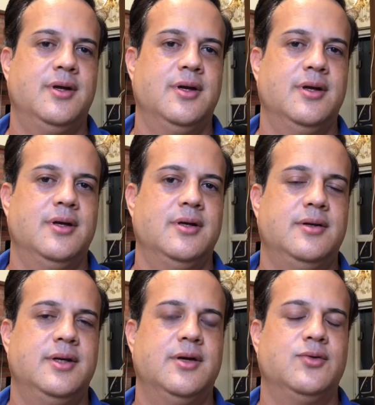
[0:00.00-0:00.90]
the
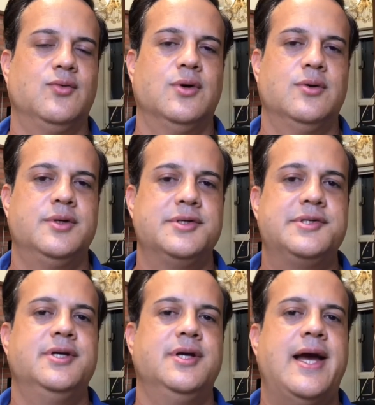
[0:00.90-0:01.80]
road to
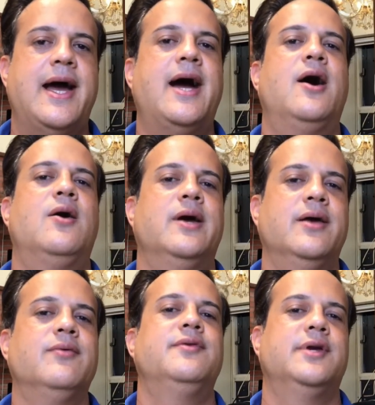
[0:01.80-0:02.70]
see how
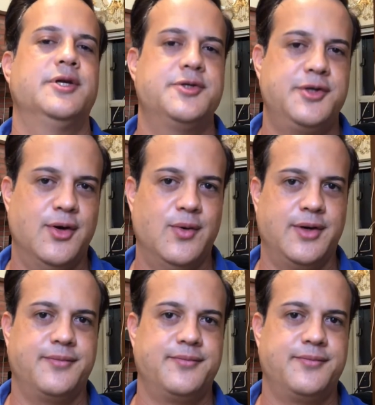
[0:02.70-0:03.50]
everything is going.